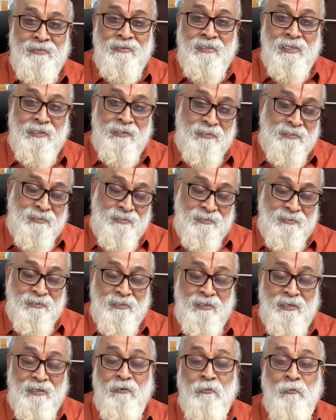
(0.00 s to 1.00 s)
In that
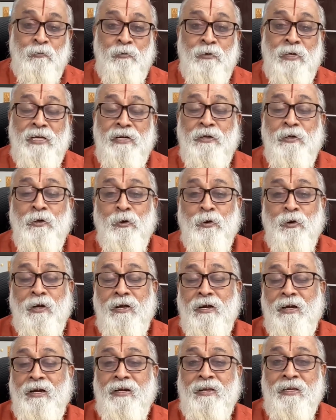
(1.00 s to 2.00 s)

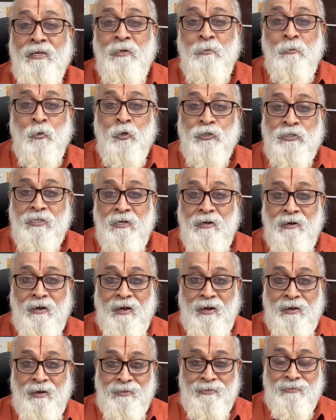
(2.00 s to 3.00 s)
video regarding
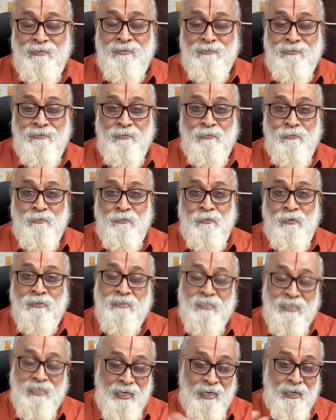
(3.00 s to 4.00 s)
emotional connect,
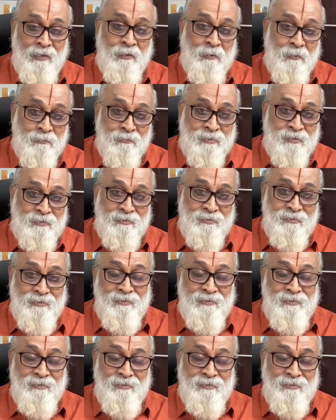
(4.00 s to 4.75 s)
once again,